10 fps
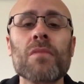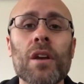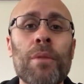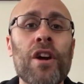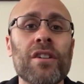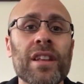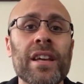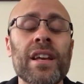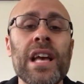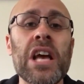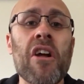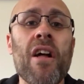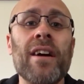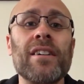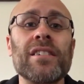Apparently
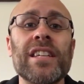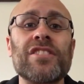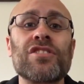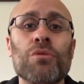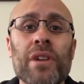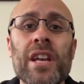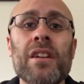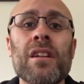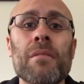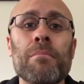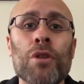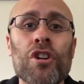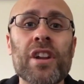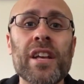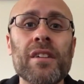it's screen
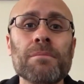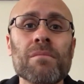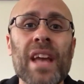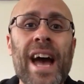burn-in